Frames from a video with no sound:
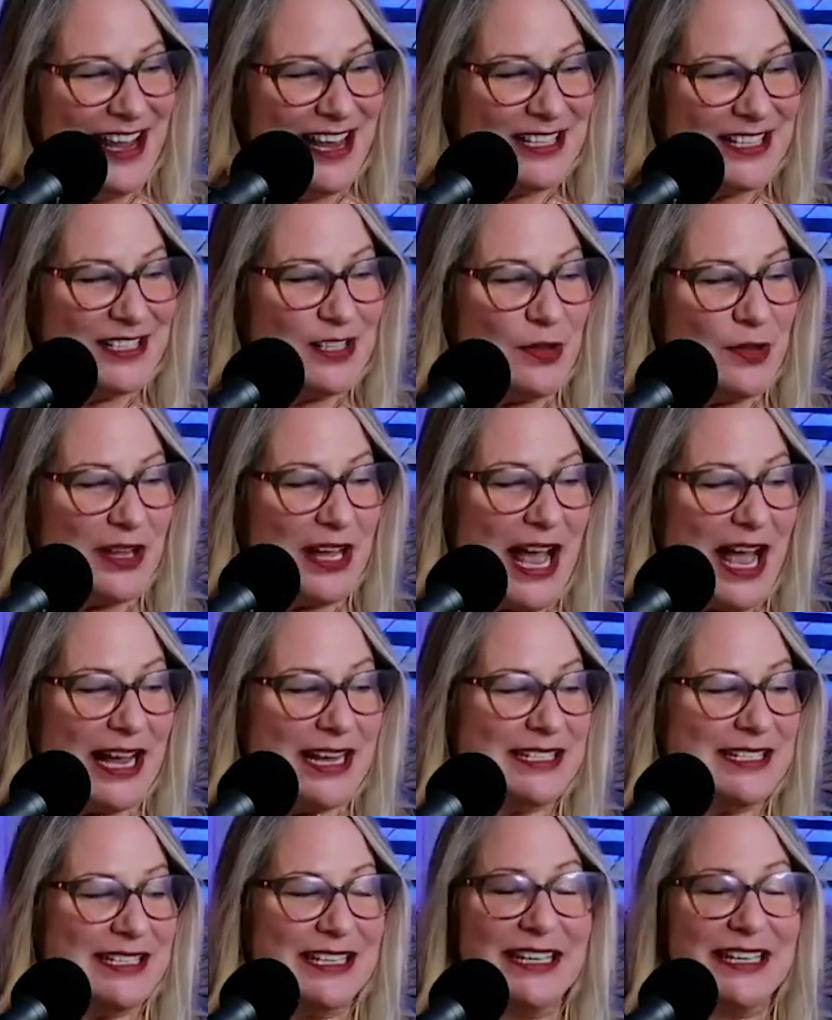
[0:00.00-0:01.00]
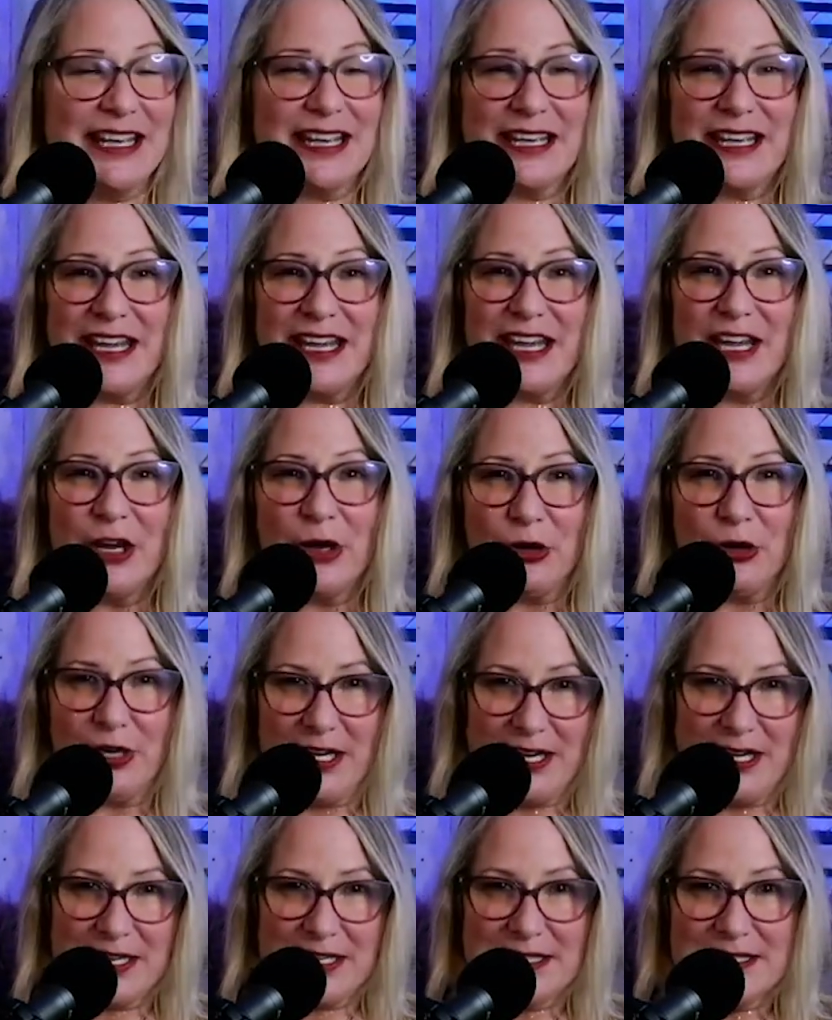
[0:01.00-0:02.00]
So the idea here
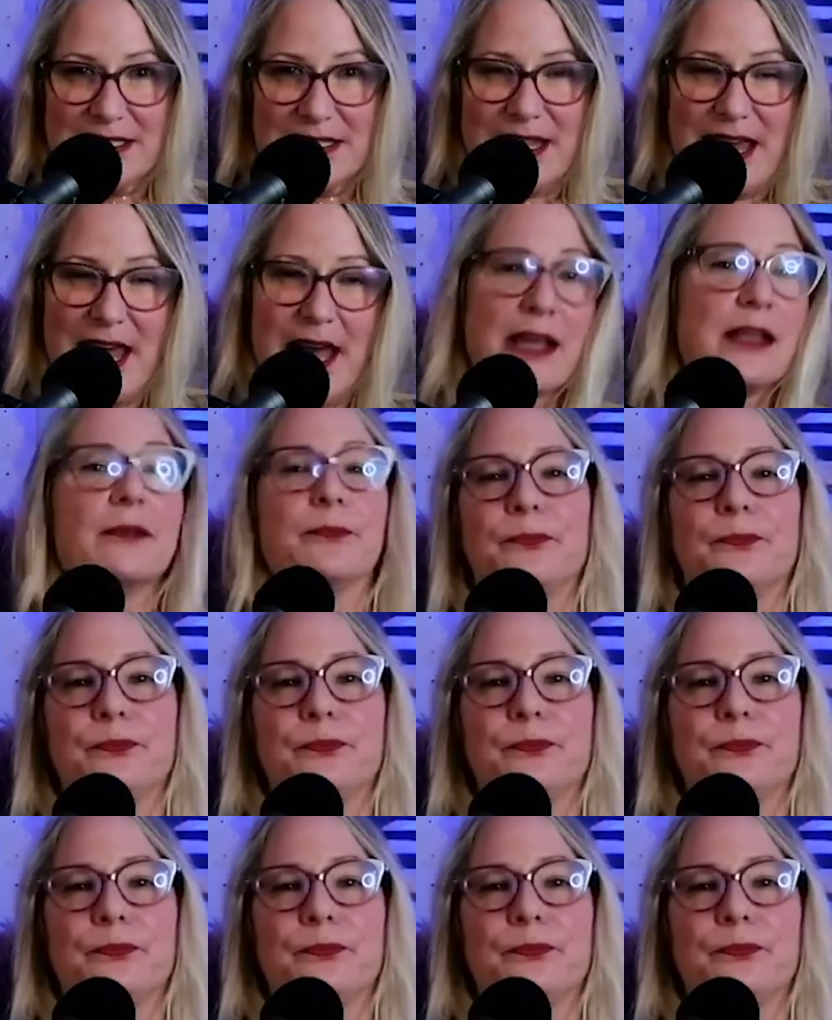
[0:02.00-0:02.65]
is that